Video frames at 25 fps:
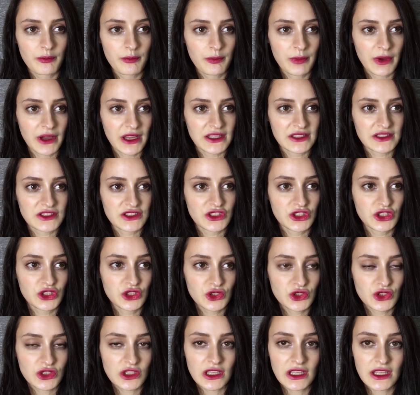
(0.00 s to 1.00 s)
But
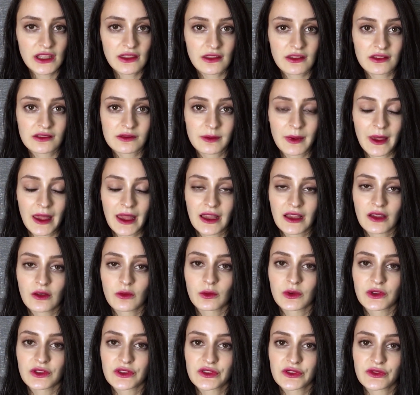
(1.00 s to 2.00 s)
usually this bank
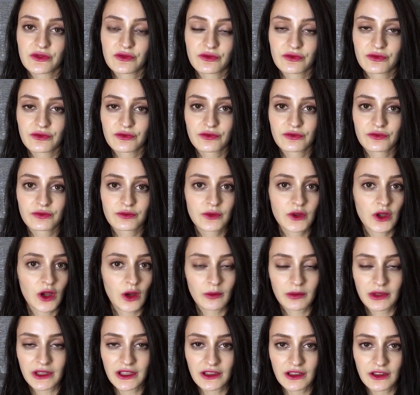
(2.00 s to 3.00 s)
was
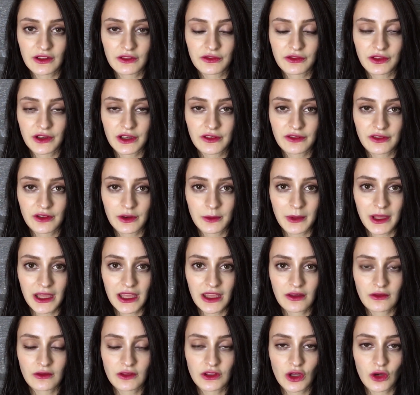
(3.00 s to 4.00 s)
completely free for
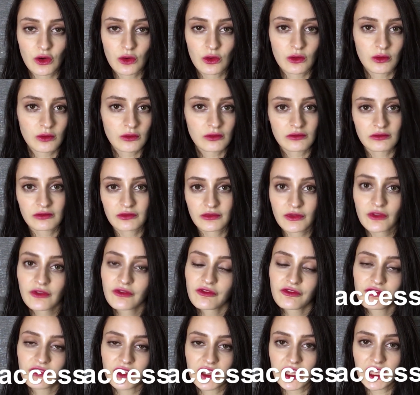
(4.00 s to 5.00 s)
me, no
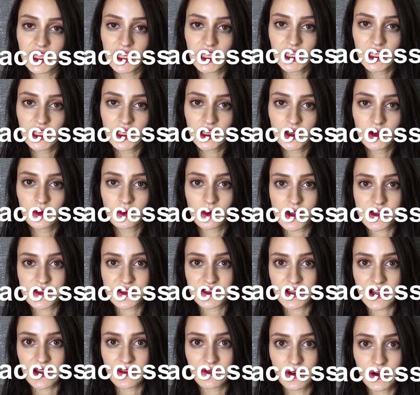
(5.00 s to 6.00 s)
fee
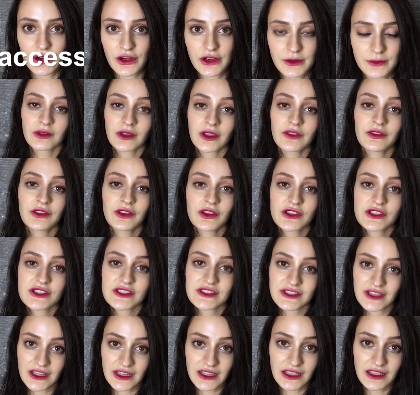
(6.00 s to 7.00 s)
whatsoever. If you're
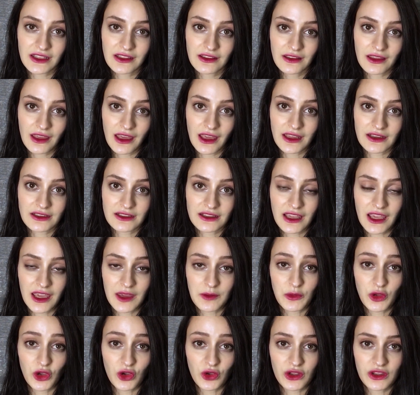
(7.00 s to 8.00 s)
studying at
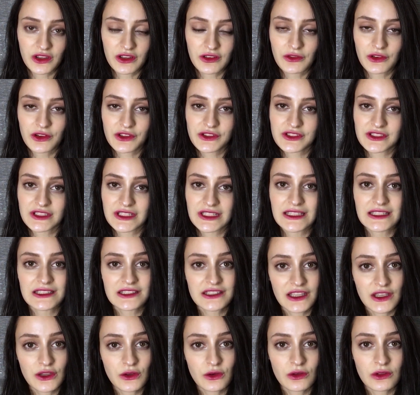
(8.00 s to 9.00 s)
Korea University in
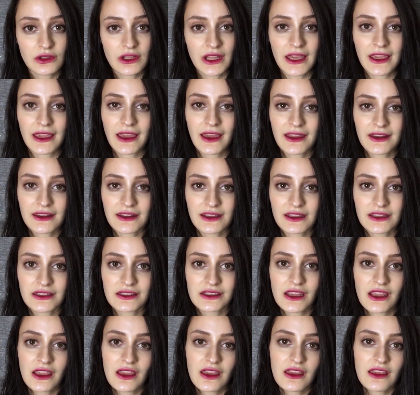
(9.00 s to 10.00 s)
Daegu like I did,
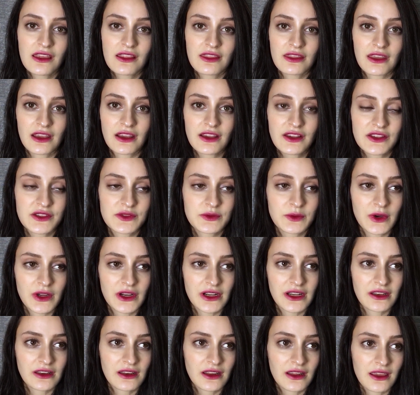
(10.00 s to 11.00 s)
there is
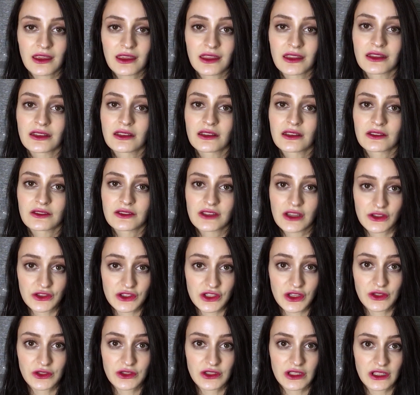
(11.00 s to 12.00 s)
one in
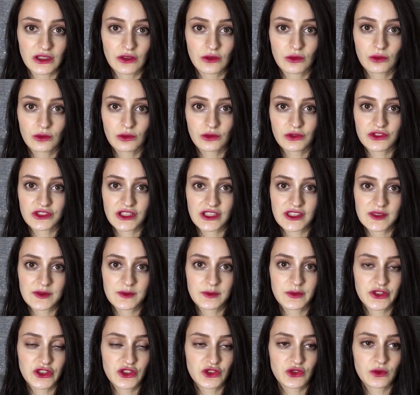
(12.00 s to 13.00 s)
downtown Daegu, just
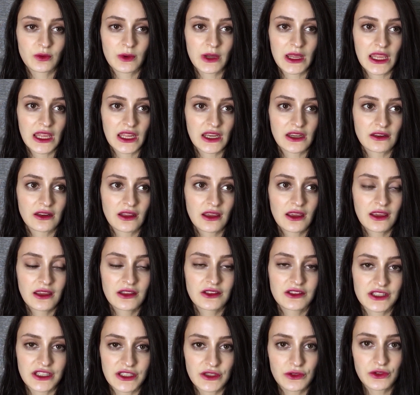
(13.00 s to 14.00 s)
between
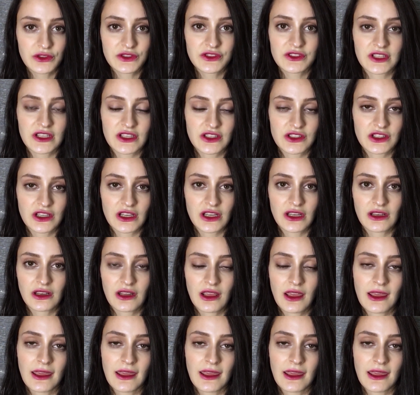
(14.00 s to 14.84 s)
Daegu Station